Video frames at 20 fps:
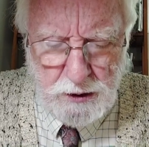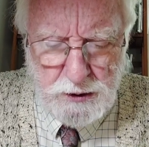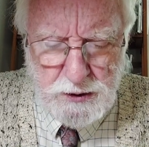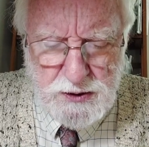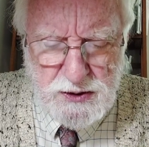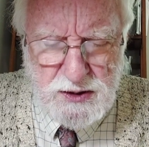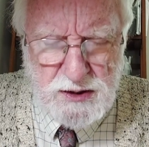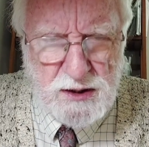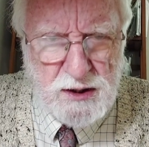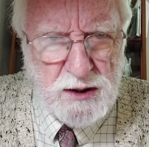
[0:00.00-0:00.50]

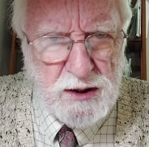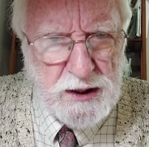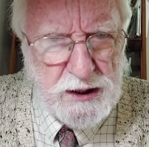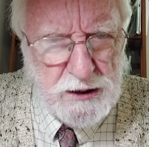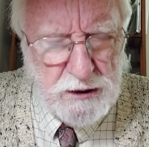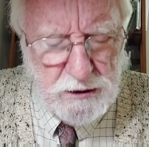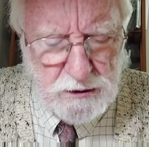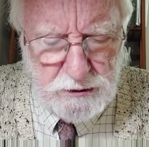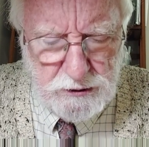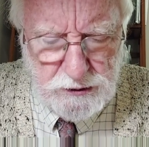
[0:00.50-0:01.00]

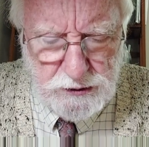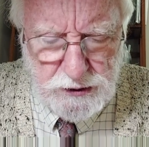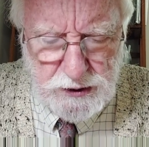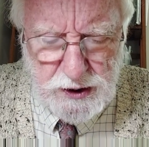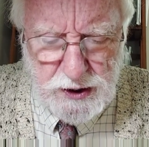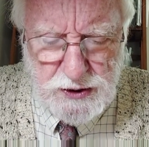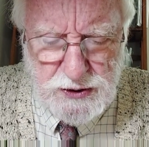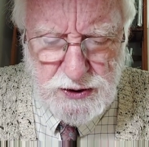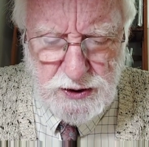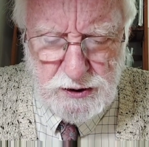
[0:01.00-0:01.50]
Slingerland
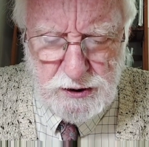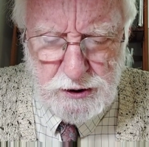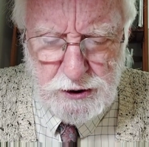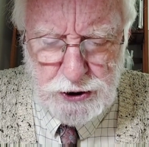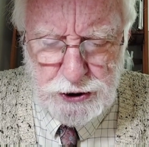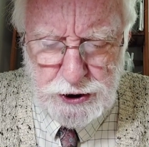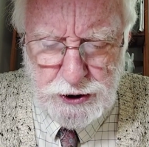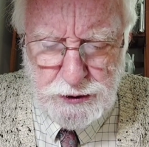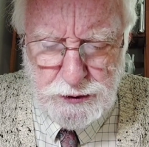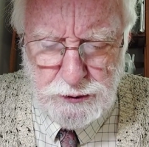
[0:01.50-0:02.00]
is
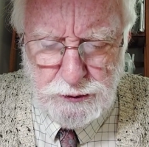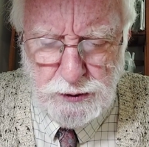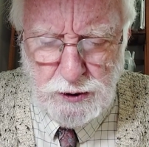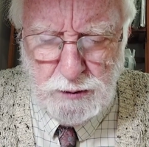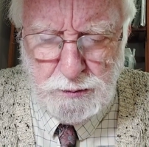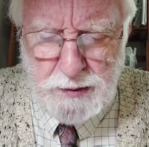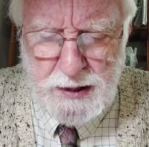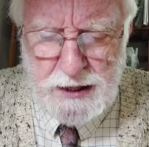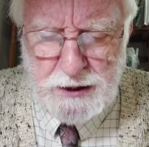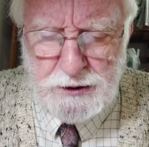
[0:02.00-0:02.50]
urging the
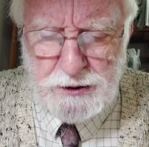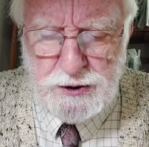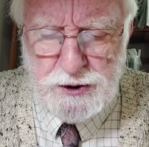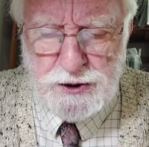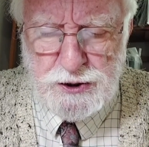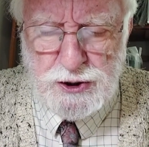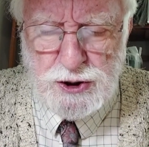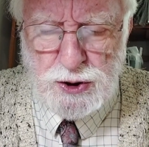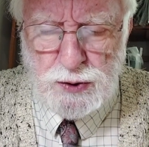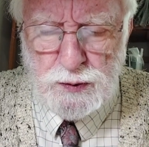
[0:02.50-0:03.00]

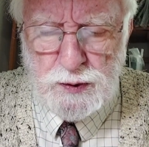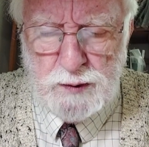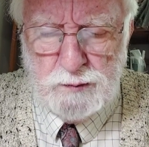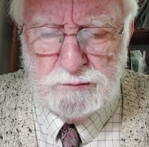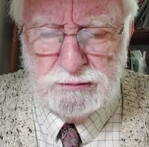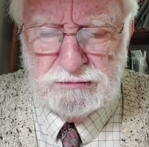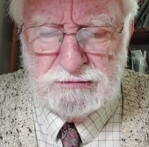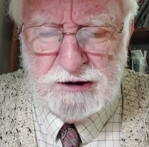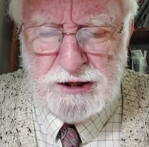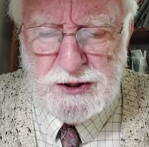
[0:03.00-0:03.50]
humanities to
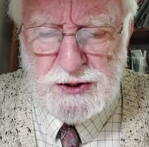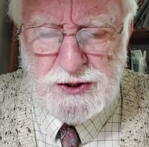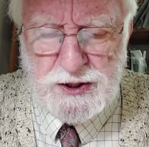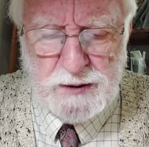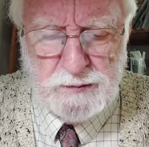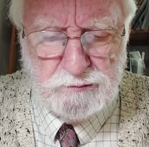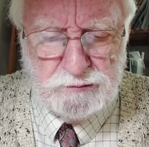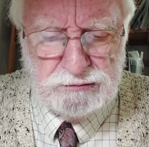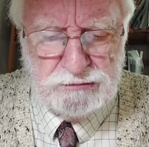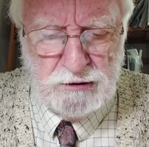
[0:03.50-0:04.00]
embrace
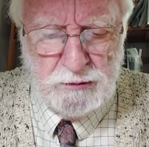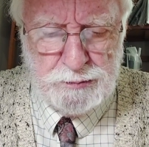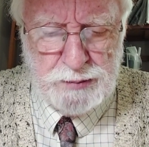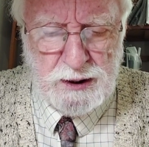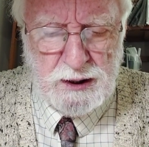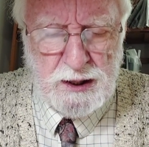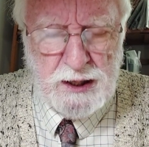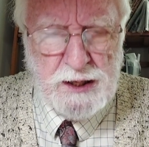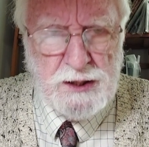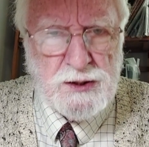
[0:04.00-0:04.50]
and
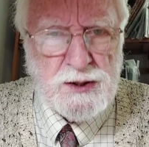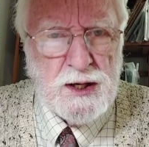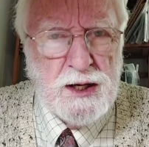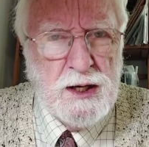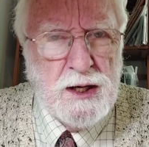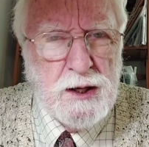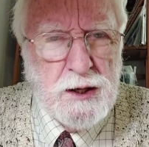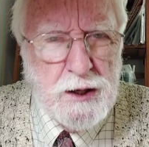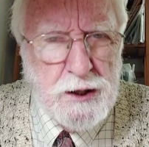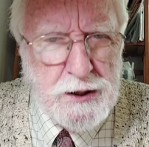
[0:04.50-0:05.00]
propagate
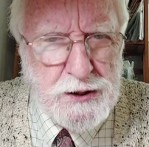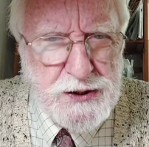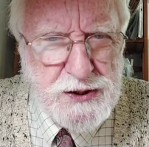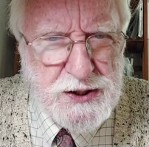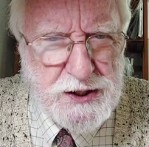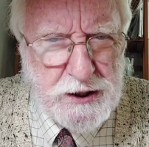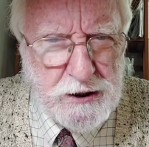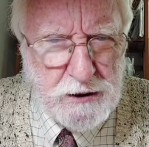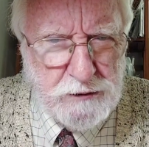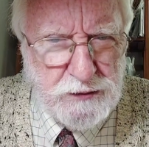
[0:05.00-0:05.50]
a
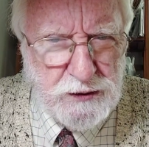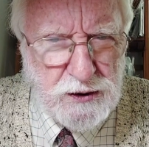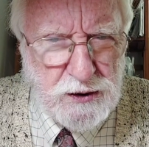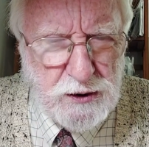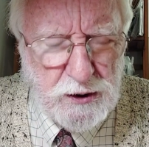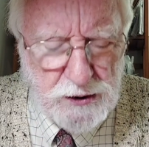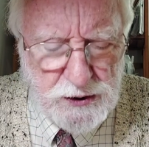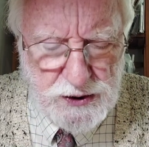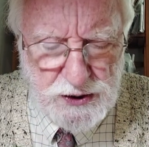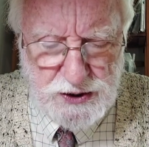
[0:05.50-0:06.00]

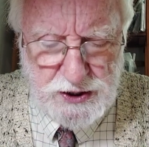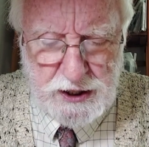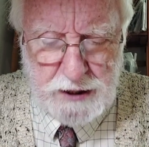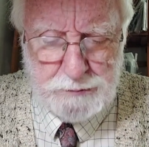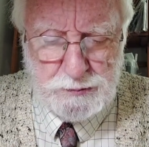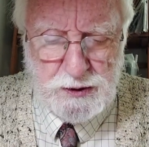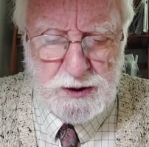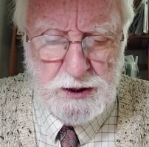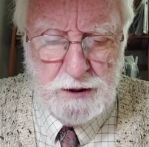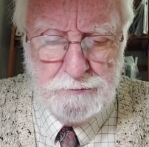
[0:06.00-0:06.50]

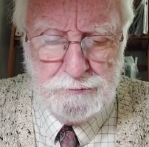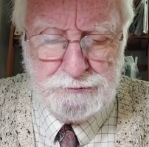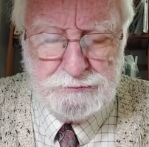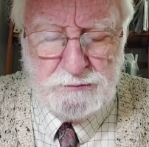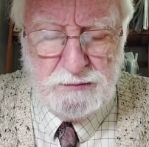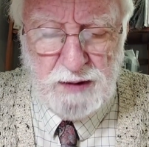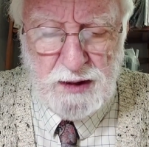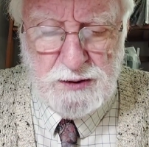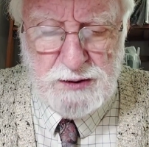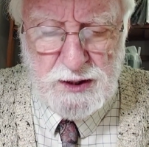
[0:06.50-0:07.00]
self-concept
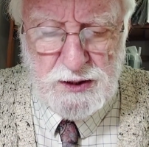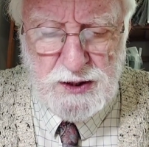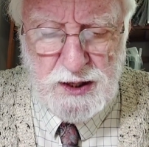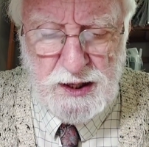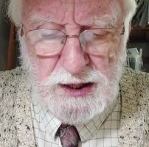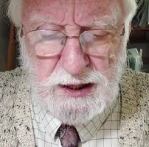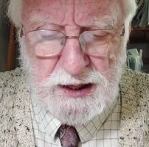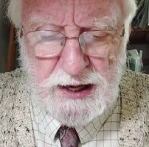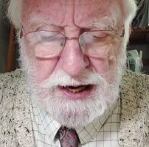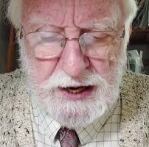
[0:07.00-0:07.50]
that
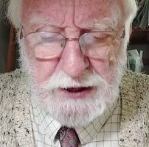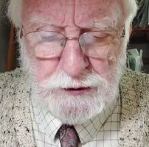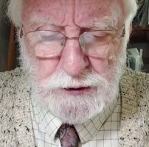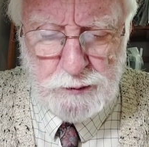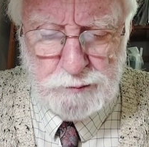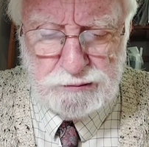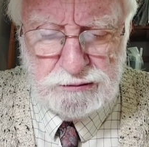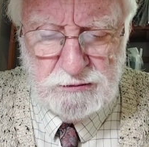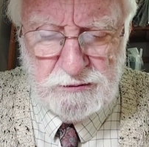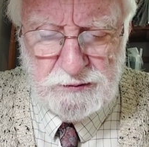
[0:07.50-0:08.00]
he
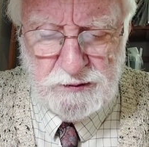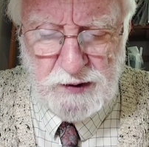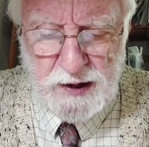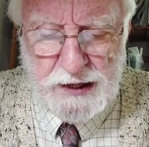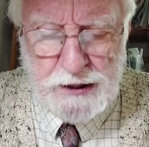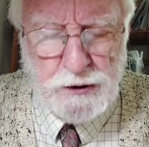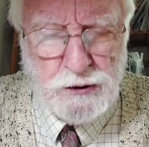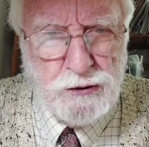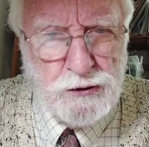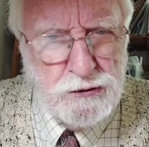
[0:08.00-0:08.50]
cannot
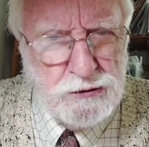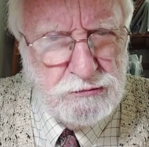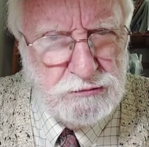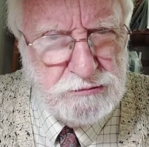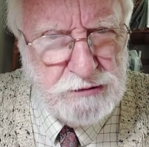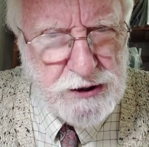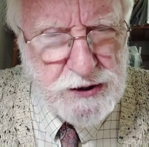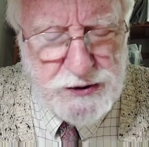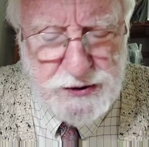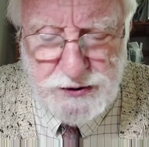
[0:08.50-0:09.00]
provide good
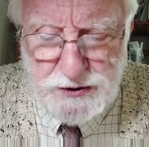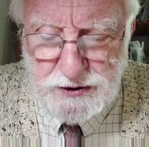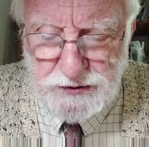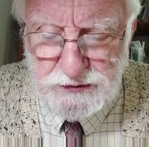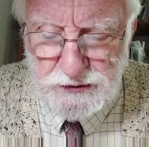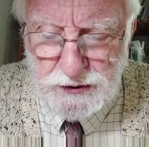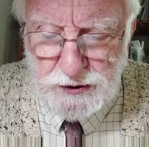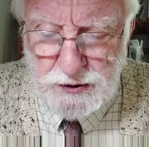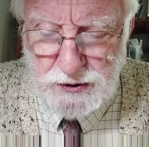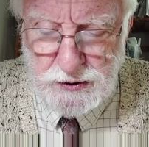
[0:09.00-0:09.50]
reasons
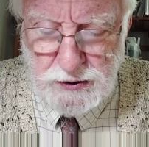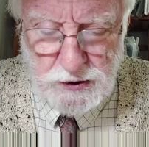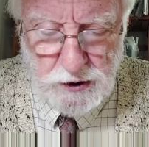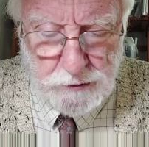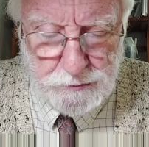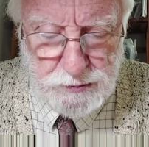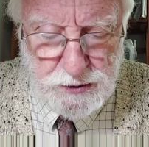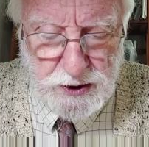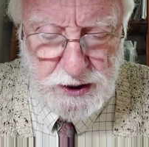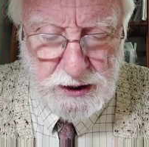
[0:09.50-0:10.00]
for
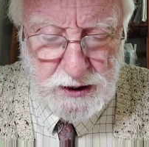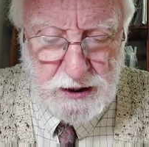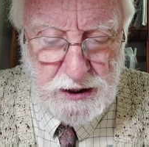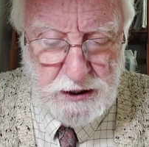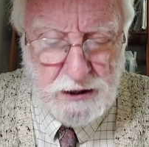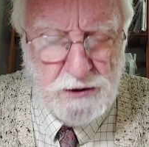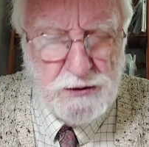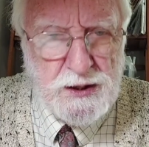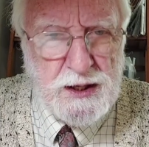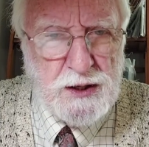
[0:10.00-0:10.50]
adopting,
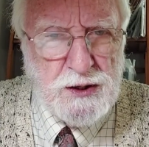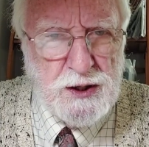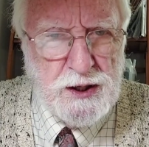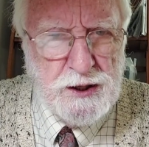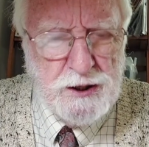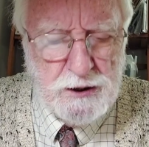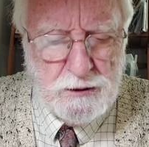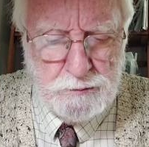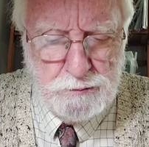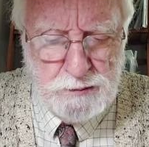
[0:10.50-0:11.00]
that
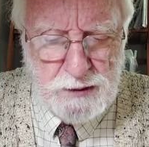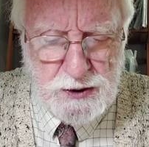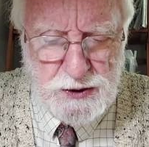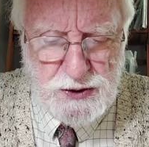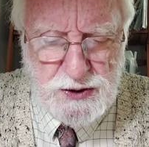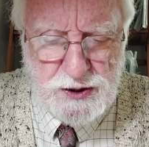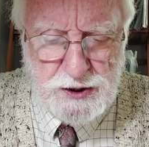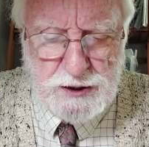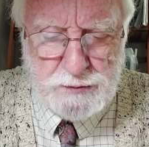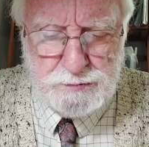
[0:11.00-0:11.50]
he
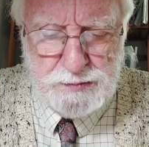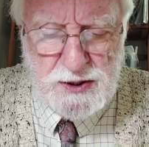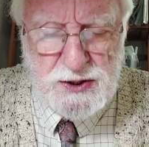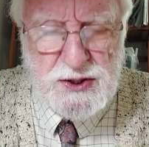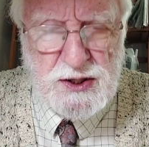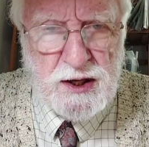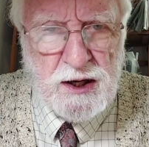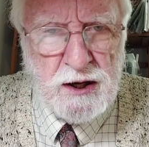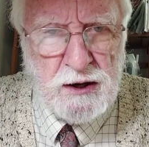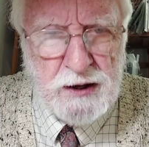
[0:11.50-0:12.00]
admits is
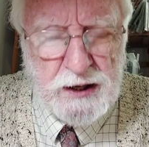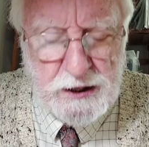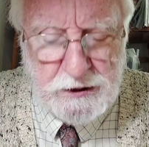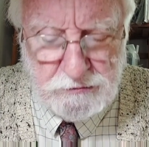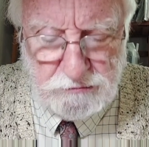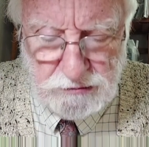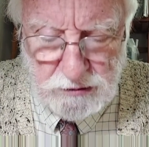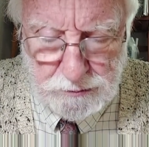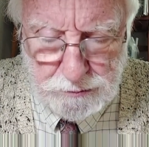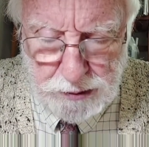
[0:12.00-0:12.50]
bizarre
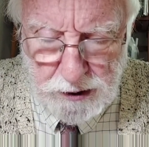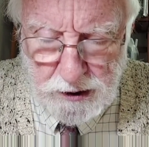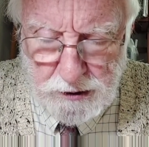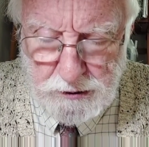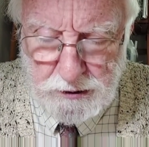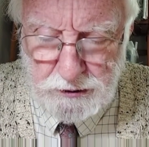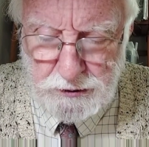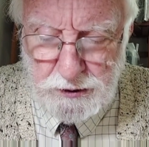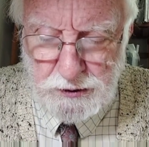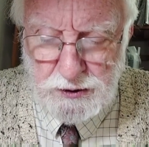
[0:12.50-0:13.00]
and
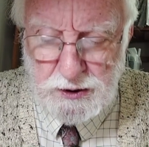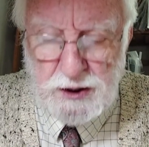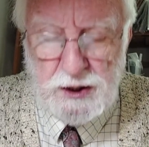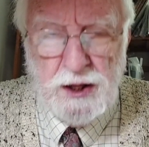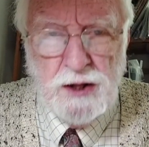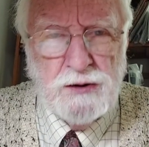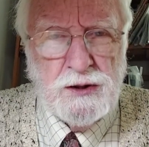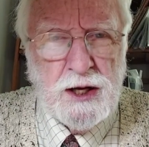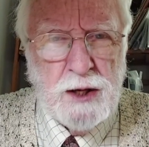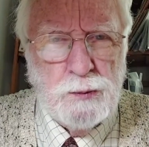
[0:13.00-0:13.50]
repugnant,
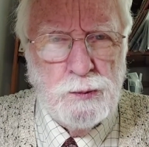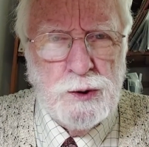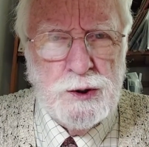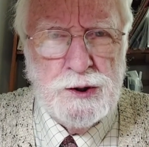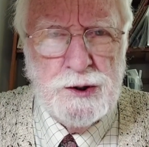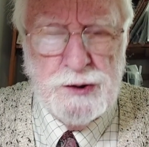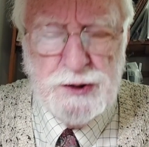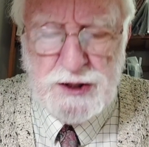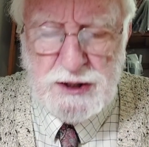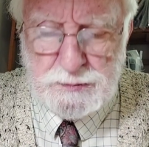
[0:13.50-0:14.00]
that would
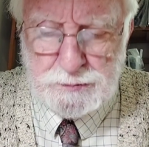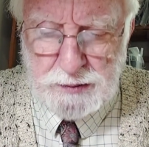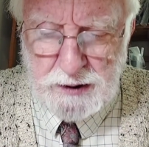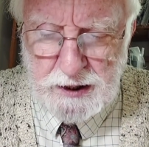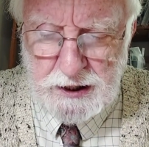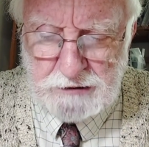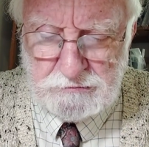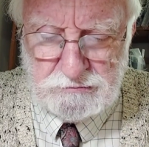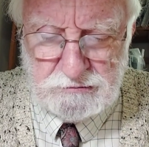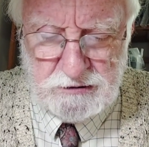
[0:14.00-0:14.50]

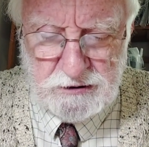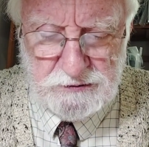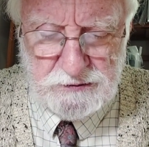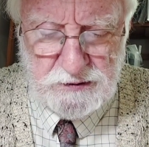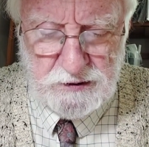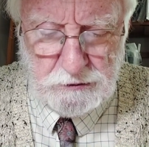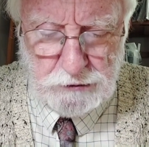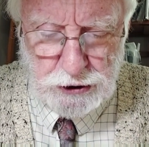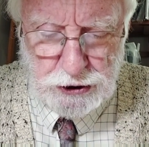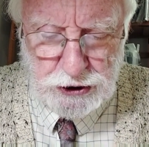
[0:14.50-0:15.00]
inspire
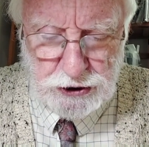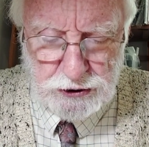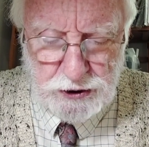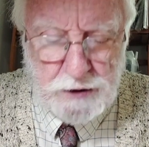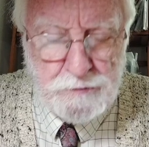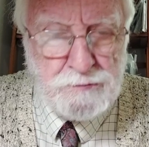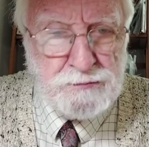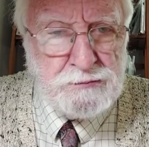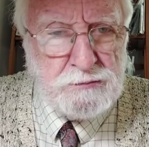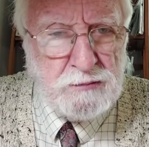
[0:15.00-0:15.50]
revulsion